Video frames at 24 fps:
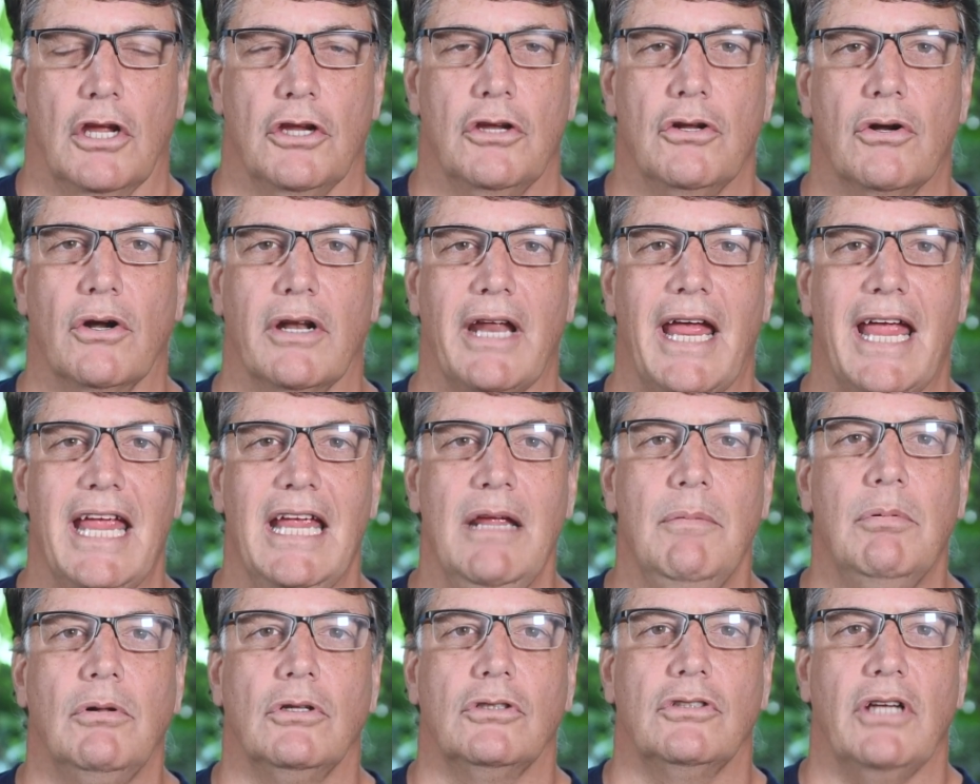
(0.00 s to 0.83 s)
You're not
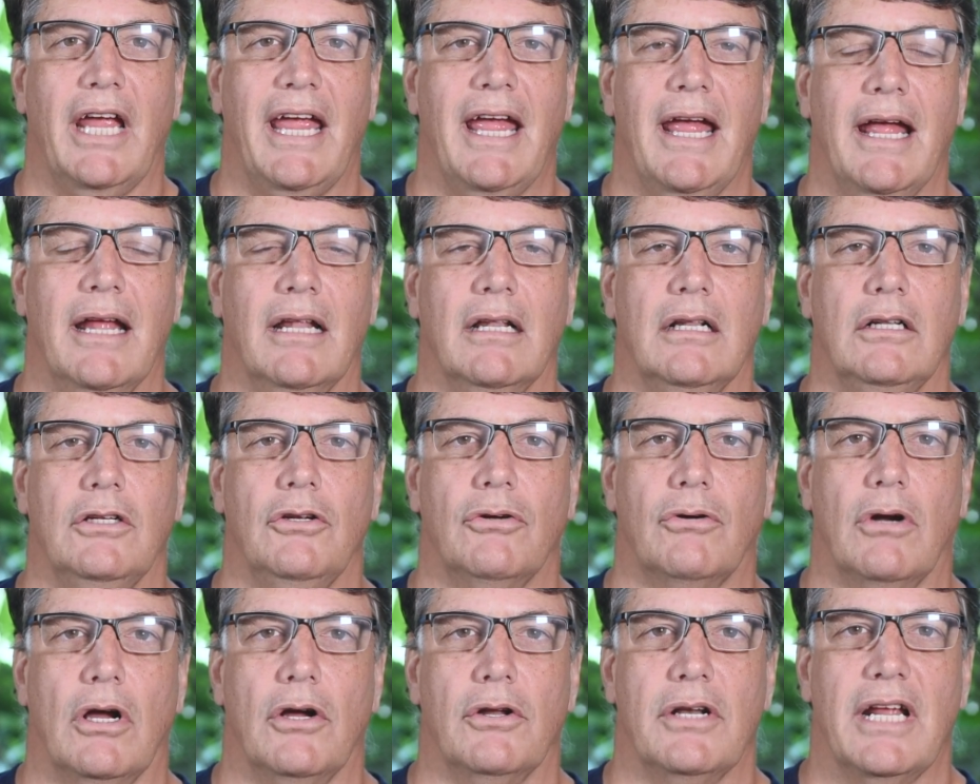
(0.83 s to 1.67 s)
able to handle
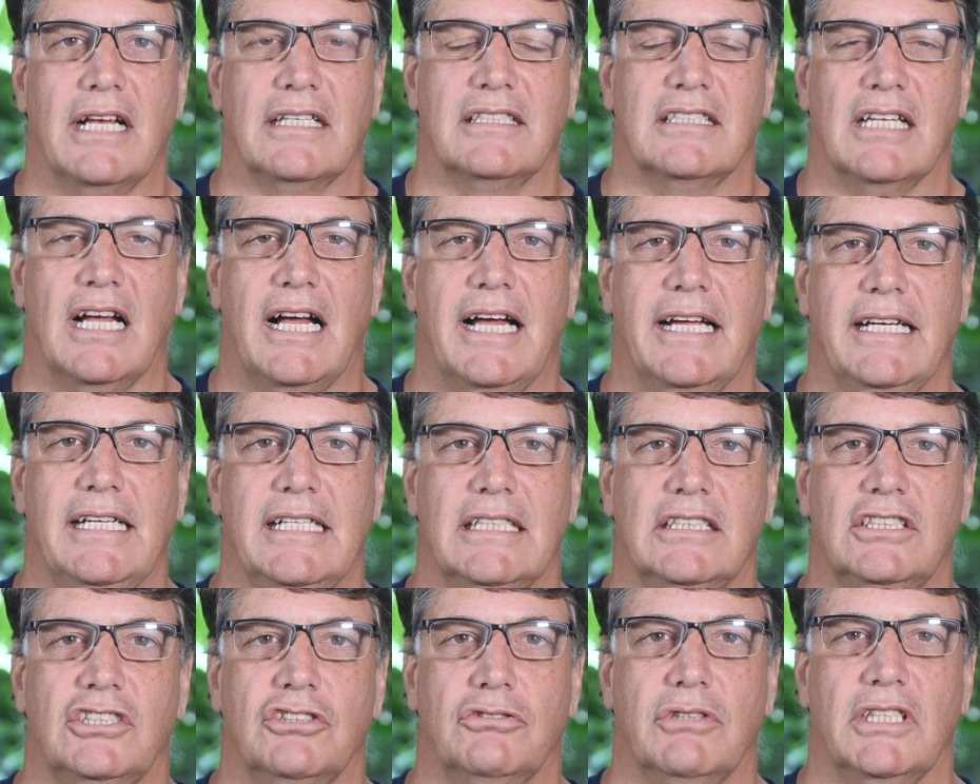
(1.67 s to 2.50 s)
your own anxiety
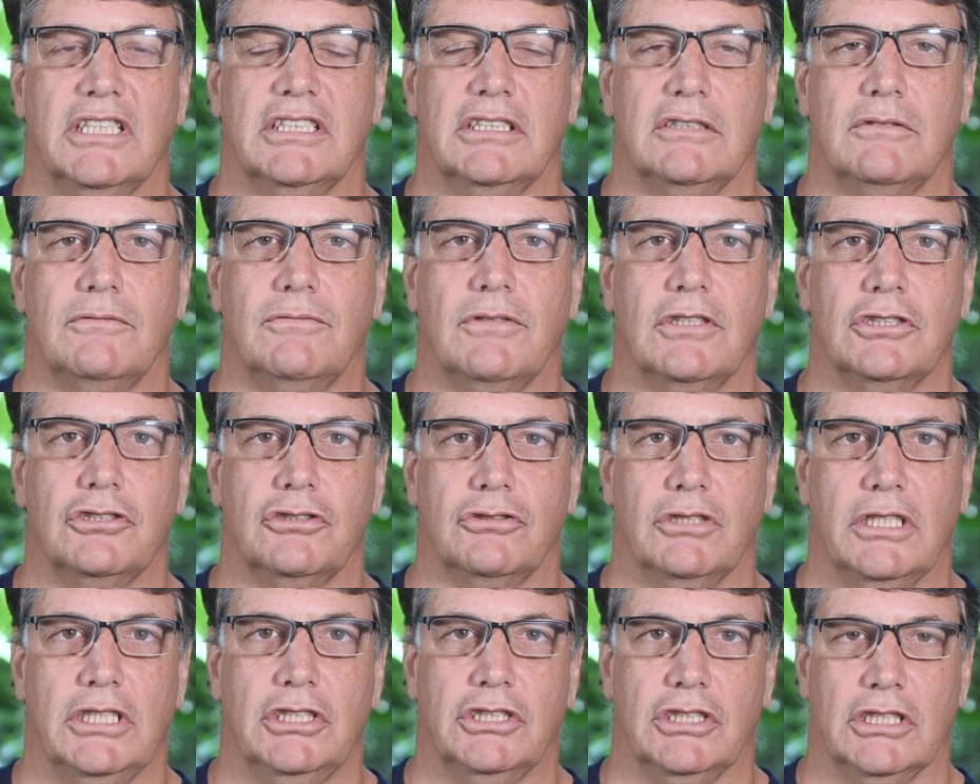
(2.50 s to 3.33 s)
and stress and
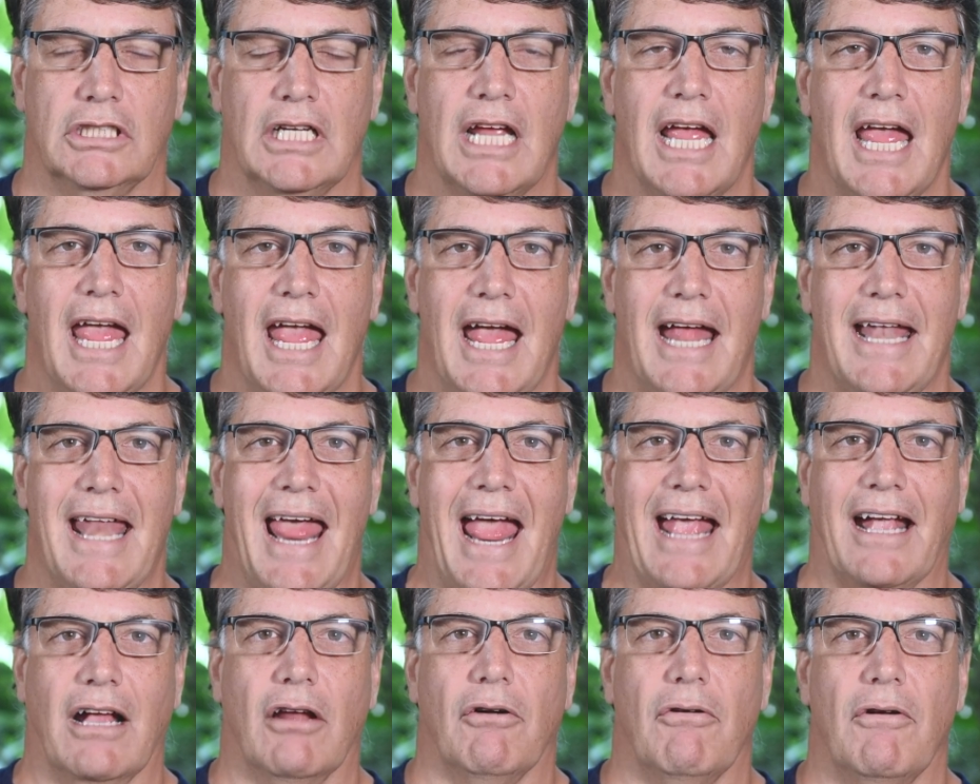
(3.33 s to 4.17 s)
frustration and
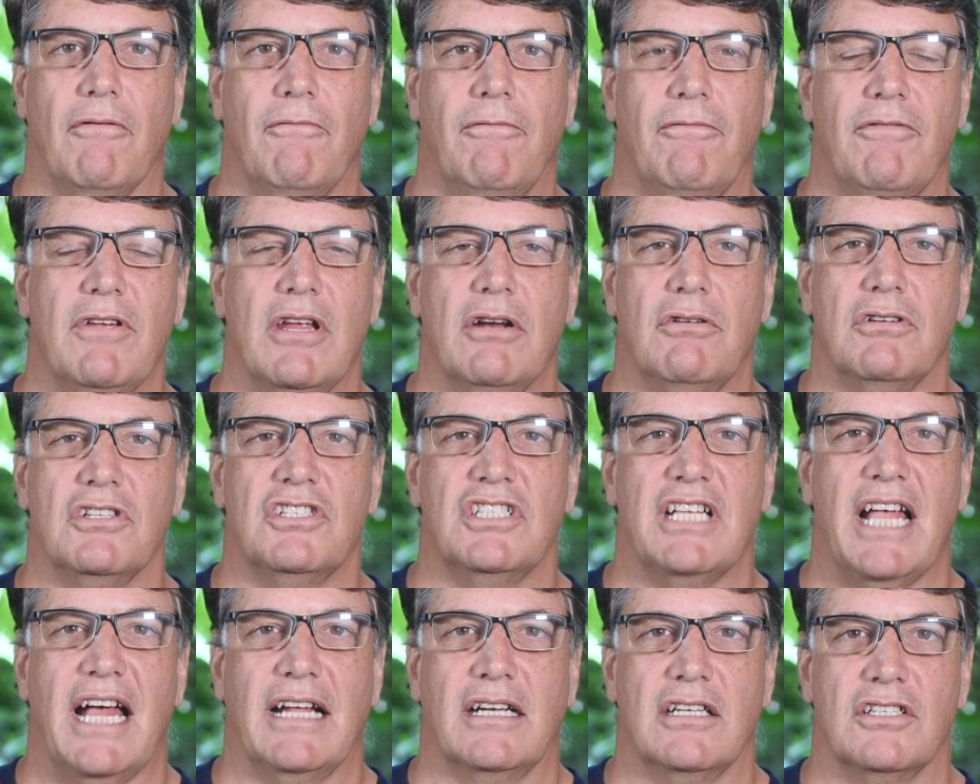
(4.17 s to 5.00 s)
anger and fear and
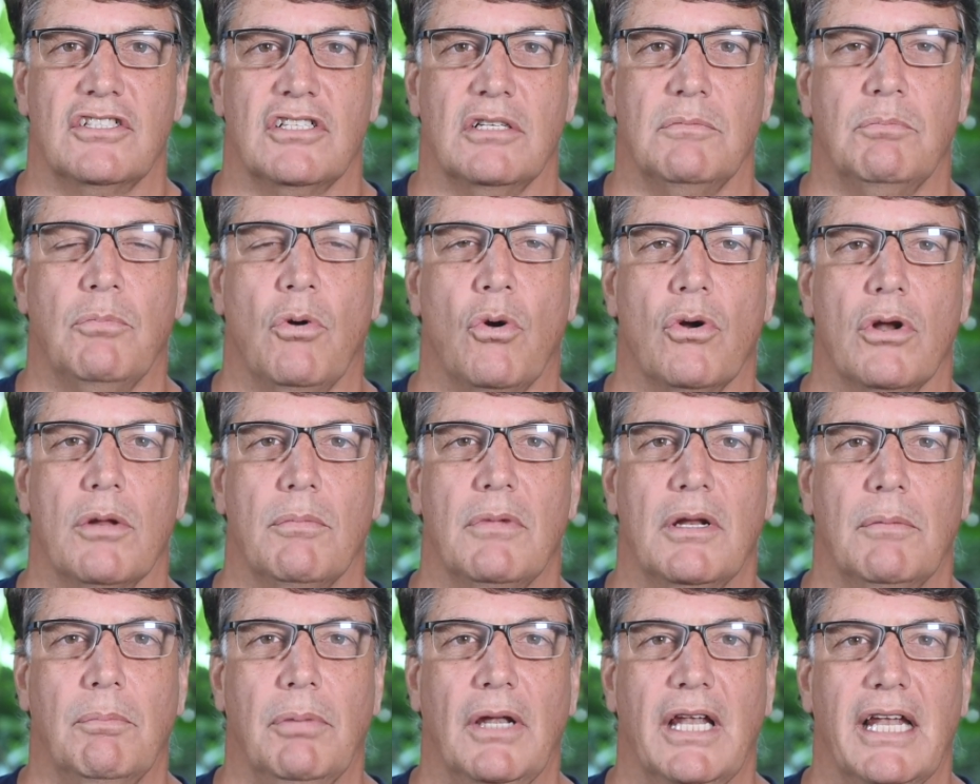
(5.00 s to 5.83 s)
sadness and
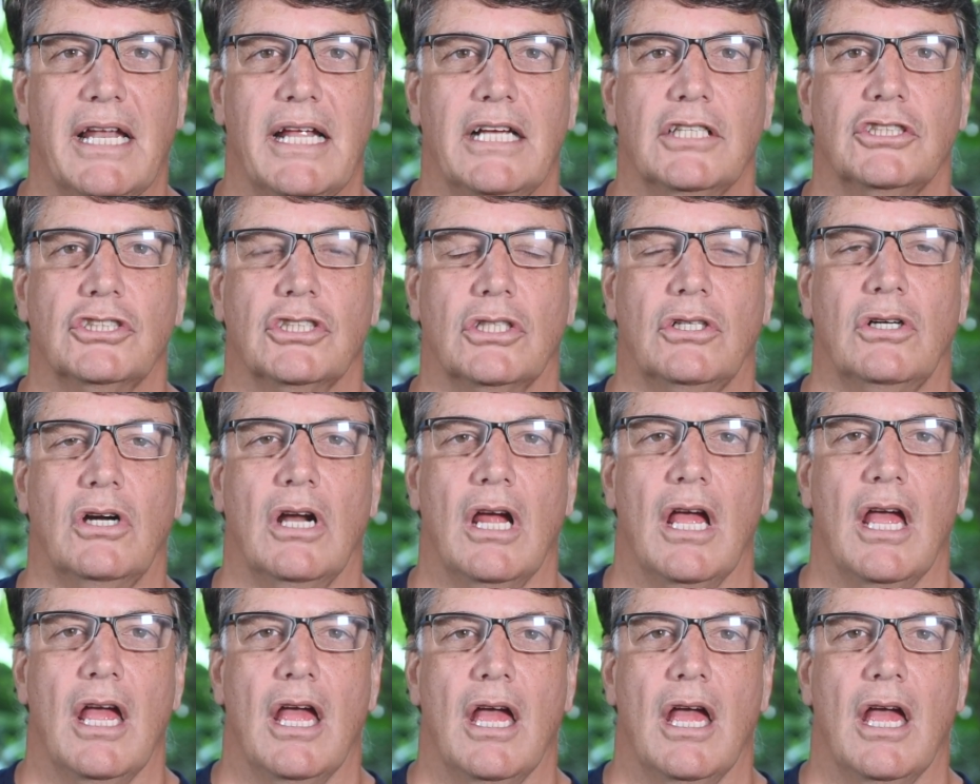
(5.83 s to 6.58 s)
boredom and pleasure.